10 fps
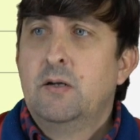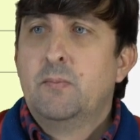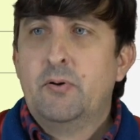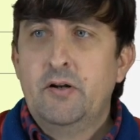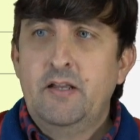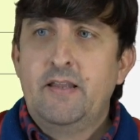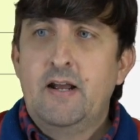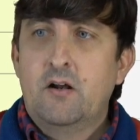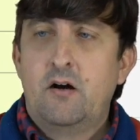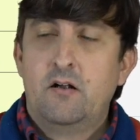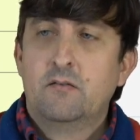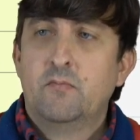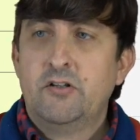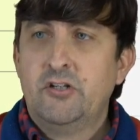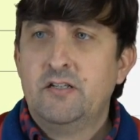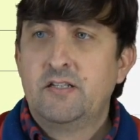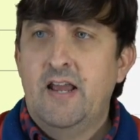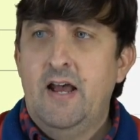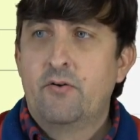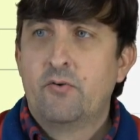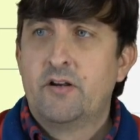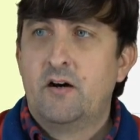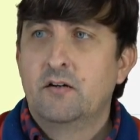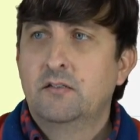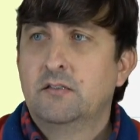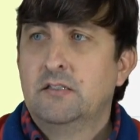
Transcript: put in that column, which is cat or dog,